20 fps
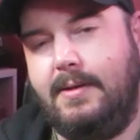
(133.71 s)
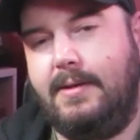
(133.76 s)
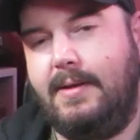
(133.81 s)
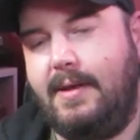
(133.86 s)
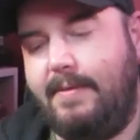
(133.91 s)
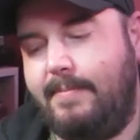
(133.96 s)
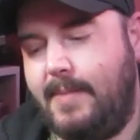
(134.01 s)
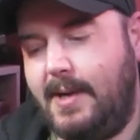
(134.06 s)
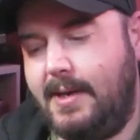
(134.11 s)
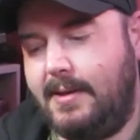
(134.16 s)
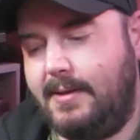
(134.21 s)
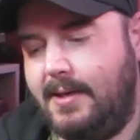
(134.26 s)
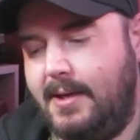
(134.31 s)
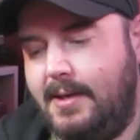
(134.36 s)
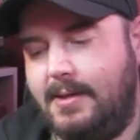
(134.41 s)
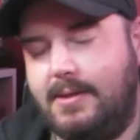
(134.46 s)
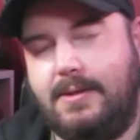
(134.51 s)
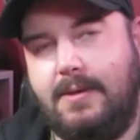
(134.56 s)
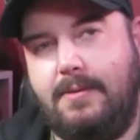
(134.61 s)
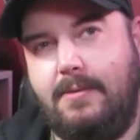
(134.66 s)
they've made
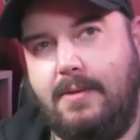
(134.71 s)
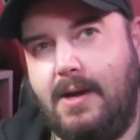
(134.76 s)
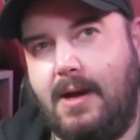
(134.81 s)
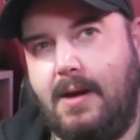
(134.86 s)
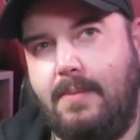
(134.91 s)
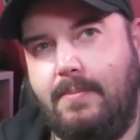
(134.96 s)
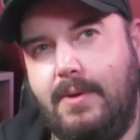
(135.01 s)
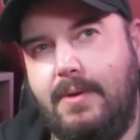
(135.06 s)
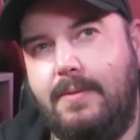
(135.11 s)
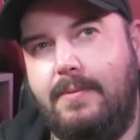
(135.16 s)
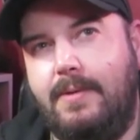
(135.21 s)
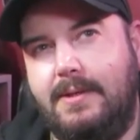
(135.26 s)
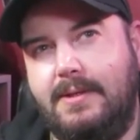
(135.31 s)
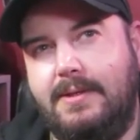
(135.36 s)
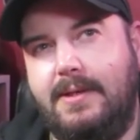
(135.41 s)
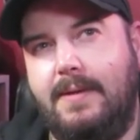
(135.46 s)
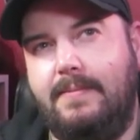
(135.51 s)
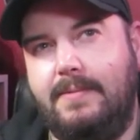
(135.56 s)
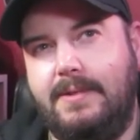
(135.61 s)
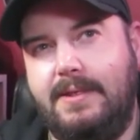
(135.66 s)
this so you can't put one
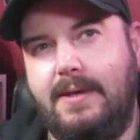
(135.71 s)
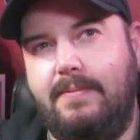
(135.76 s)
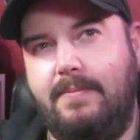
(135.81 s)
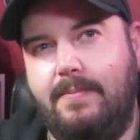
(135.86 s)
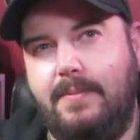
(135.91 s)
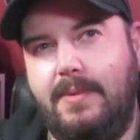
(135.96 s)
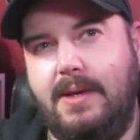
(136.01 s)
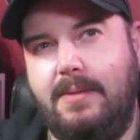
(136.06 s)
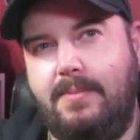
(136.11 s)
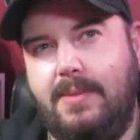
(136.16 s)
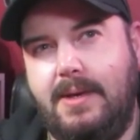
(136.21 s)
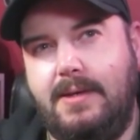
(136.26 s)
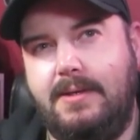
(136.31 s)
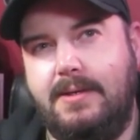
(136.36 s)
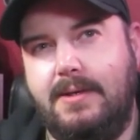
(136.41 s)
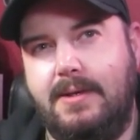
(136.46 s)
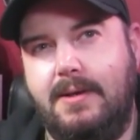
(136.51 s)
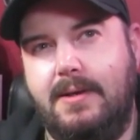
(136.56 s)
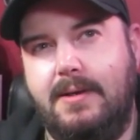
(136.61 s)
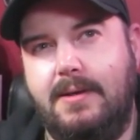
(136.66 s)
seventy-seven B
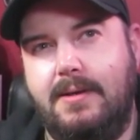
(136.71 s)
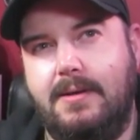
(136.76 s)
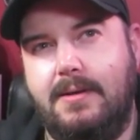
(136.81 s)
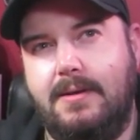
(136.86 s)
Bs in it,